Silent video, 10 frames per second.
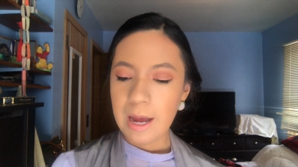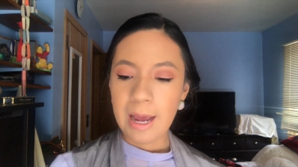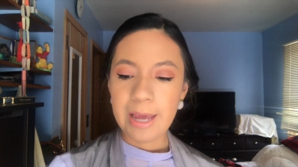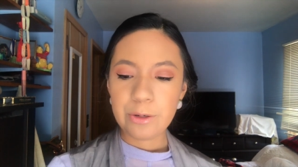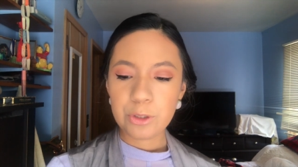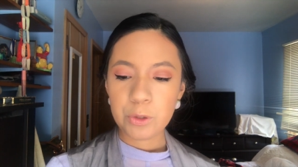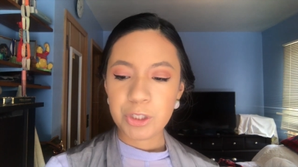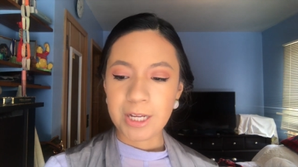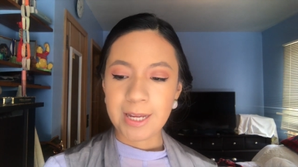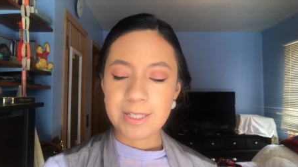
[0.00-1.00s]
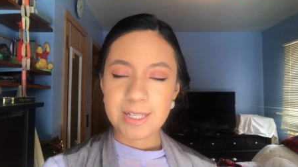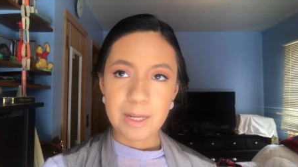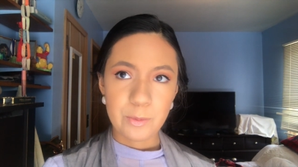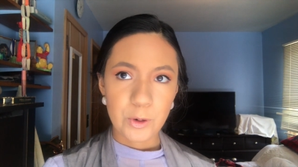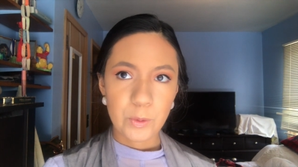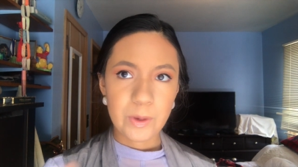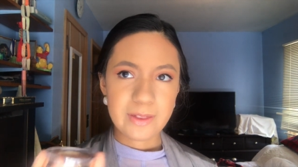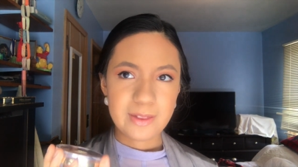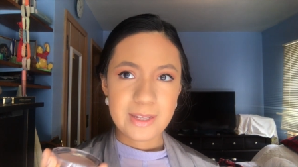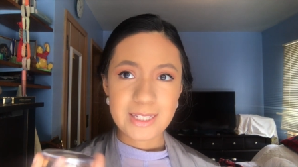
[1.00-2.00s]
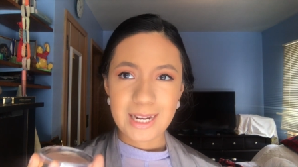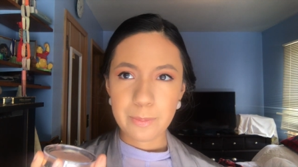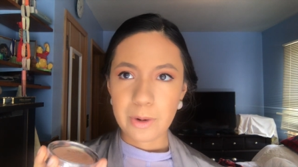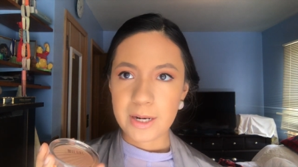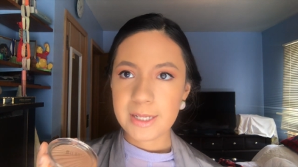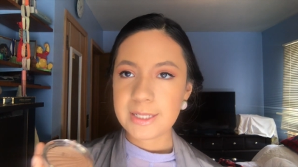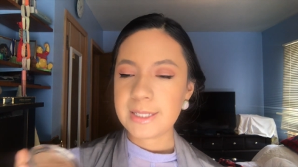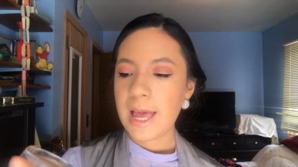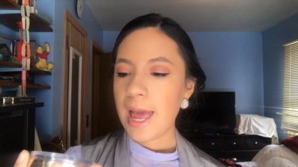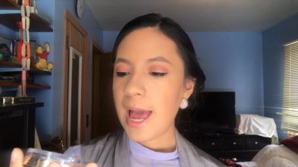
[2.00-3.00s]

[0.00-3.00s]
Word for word: I don't do check-ins anymore with these kind of products.